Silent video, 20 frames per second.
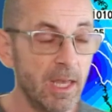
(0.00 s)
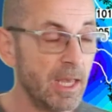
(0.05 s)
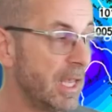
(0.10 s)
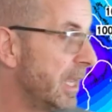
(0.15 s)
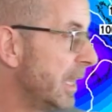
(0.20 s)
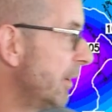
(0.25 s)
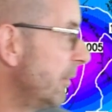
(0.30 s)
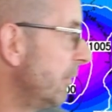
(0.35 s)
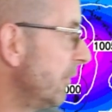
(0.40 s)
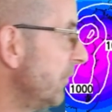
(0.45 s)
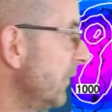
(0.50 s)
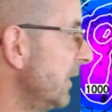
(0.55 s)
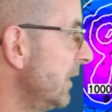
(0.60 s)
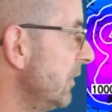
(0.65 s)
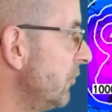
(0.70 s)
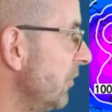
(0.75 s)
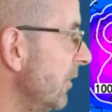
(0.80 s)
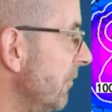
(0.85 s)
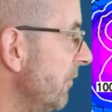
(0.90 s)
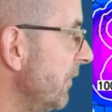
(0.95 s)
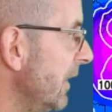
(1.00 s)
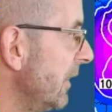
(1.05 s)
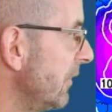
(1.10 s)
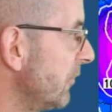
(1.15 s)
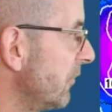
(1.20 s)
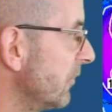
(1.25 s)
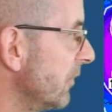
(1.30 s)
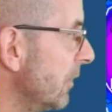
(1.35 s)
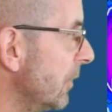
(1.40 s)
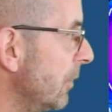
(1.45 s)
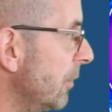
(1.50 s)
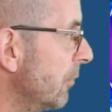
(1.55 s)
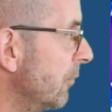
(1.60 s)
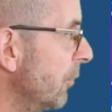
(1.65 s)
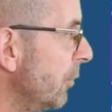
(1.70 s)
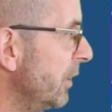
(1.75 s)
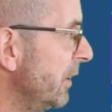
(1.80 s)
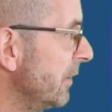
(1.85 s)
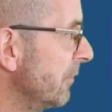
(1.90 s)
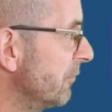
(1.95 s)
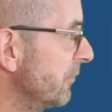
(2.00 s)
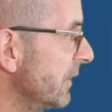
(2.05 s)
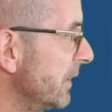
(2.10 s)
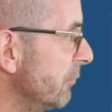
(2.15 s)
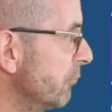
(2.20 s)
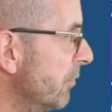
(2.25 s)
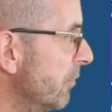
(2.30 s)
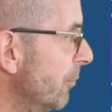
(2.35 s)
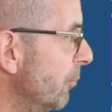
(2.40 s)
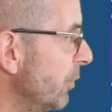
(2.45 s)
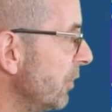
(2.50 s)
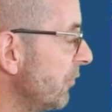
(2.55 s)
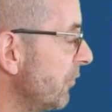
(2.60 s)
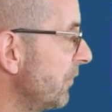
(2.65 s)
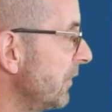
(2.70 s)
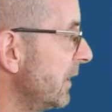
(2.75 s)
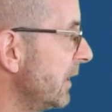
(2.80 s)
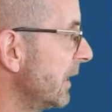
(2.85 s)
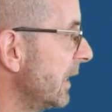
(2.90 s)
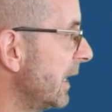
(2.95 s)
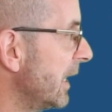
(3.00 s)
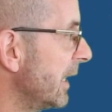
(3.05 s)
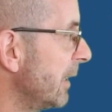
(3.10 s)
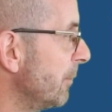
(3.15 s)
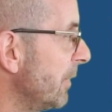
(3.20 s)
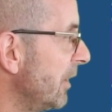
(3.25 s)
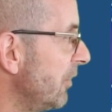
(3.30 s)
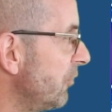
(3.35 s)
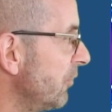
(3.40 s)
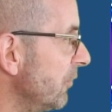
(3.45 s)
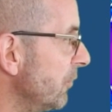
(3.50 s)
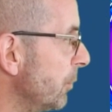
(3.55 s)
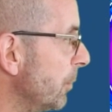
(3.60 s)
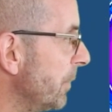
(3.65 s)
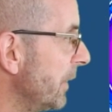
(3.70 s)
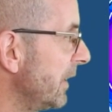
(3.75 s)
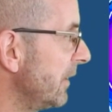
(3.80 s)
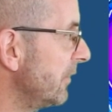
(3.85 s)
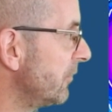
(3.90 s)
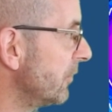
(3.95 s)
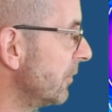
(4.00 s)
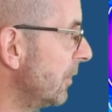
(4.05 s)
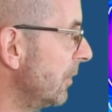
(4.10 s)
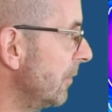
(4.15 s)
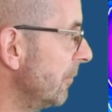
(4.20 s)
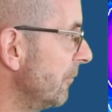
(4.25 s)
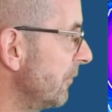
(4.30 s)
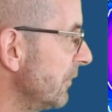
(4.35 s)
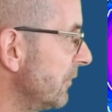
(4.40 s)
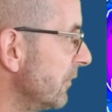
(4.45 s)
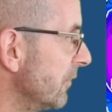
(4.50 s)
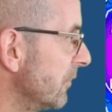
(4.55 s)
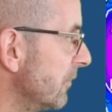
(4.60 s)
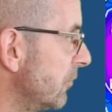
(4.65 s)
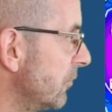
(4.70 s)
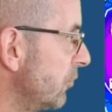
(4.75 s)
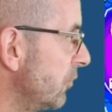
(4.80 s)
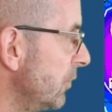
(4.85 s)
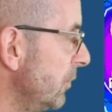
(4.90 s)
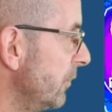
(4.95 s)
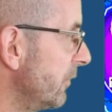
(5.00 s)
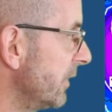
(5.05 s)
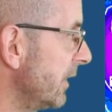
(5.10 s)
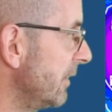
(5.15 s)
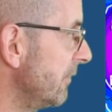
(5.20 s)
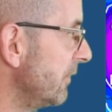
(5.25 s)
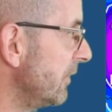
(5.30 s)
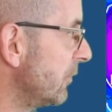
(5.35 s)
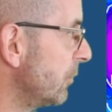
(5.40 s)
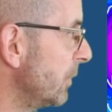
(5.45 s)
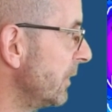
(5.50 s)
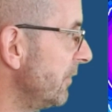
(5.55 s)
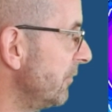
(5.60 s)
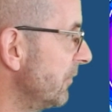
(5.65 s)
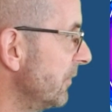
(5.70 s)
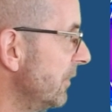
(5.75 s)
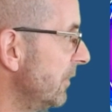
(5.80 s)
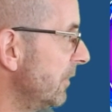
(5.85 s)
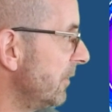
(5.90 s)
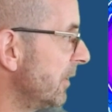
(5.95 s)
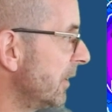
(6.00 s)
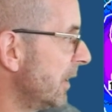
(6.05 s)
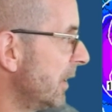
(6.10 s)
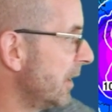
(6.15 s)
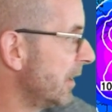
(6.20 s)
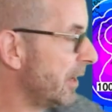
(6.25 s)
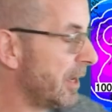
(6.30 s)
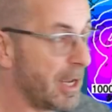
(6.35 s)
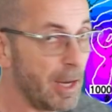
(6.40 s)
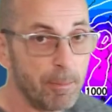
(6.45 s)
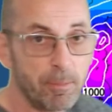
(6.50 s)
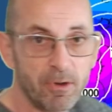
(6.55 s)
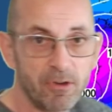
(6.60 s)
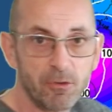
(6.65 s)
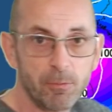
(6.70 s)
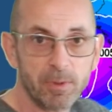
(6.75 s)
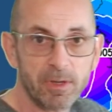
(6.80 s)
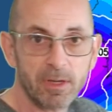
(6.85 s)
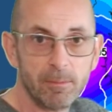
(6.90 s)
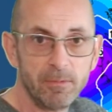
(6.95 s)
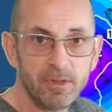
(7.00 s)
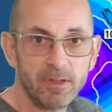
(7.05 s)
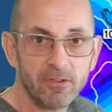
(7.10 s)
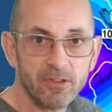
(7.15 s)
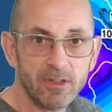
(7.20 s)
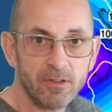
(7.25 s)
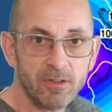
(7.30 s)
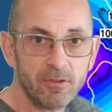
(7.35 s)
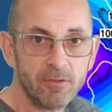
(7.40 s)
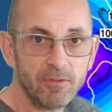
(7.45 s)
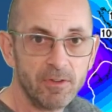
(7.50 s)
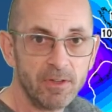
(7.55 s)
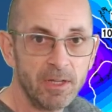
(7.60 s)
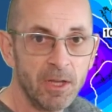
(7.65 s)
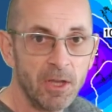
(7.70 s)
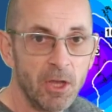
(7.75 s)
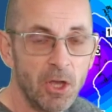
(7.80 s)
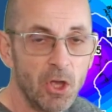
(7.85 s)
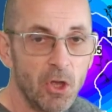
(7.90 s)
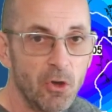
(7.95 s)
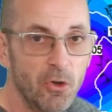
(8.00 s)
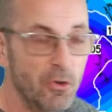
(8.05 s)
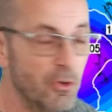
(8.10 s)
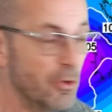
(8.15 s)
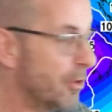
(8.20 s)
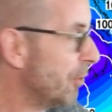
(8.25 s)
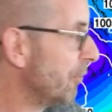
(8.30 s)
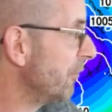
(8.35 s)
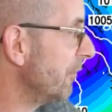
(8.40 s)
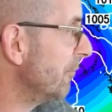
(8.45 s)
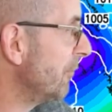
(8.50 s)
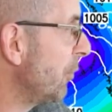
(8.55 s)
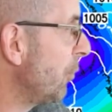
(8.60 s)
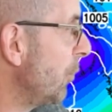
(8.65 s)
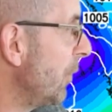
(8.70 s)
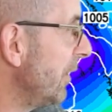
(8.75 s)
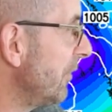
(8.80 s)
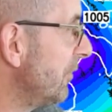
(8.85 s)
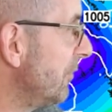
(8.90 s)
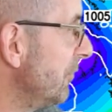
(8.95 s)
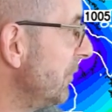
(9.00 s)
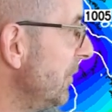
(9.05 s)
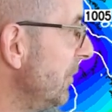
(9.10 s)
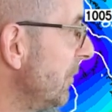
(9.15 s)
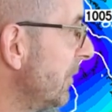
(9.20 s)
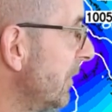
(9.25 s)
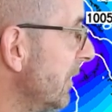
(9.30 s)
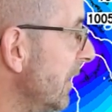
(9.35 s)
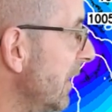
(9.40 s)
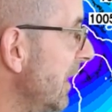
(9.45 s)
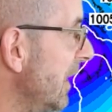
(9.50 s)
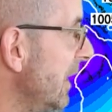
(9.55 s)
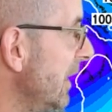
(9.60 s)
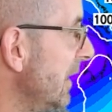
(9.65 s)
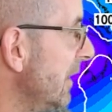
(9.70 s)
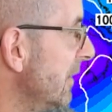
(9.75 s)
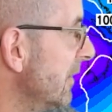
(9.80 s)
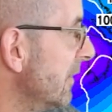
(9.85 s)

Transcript: Here is the GFS, so for the run which the animations were based on. This is Tuesday the 23rd, high pressure becoming centred to the north and the west of the UK,